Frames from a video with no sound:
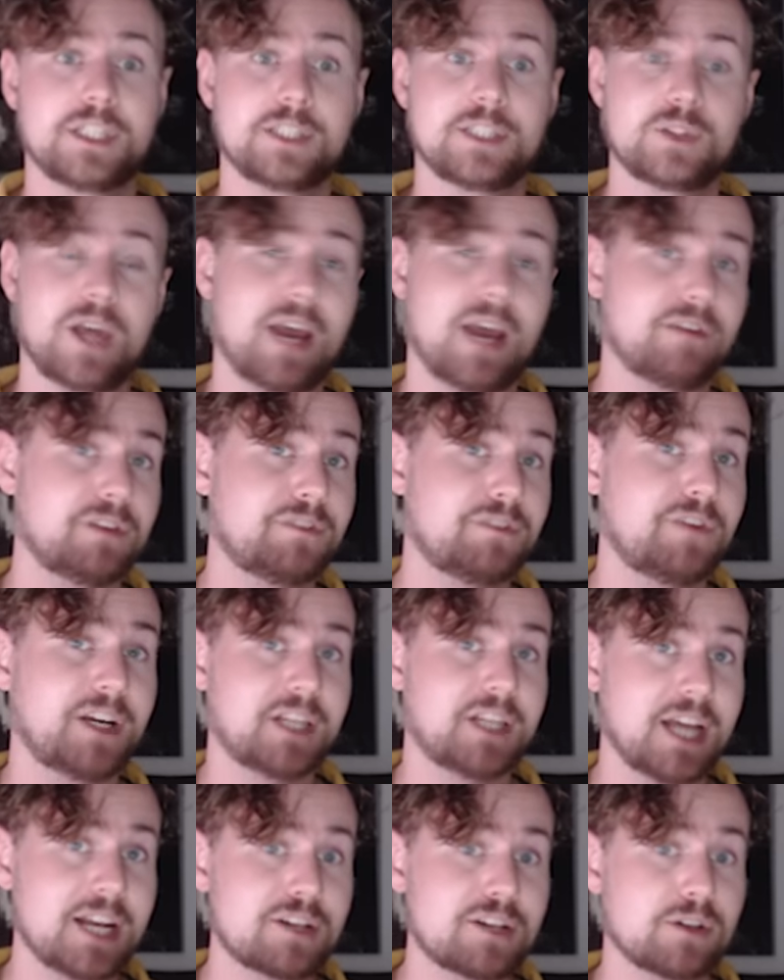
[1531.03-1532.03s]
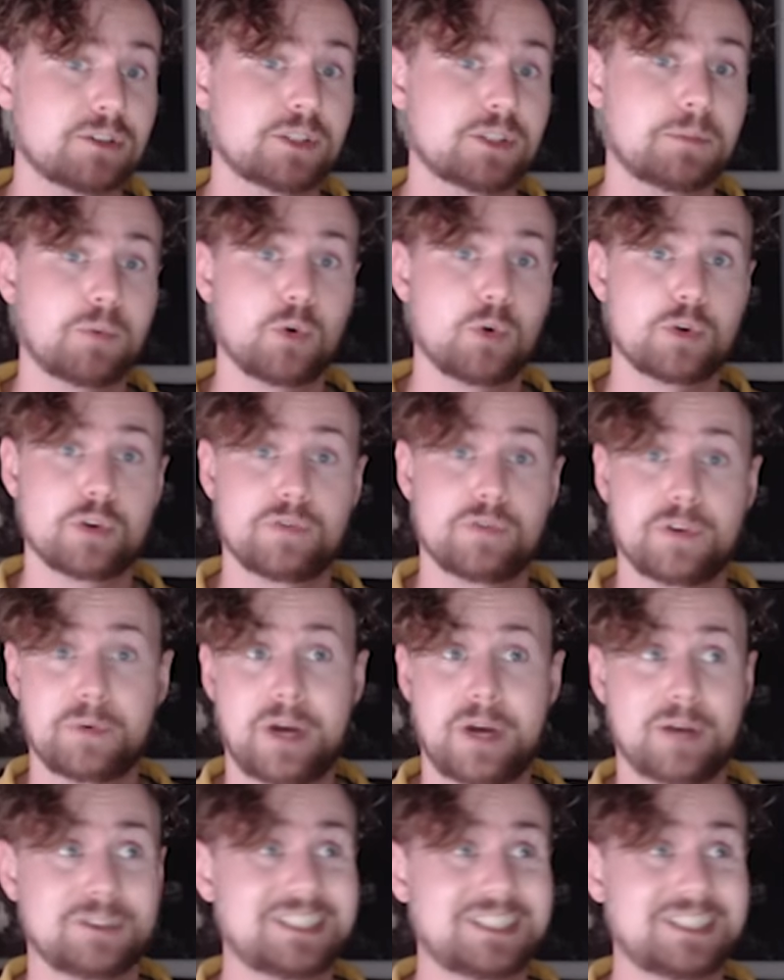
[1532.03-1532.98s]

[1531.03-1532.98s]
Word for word: to have the financial support of around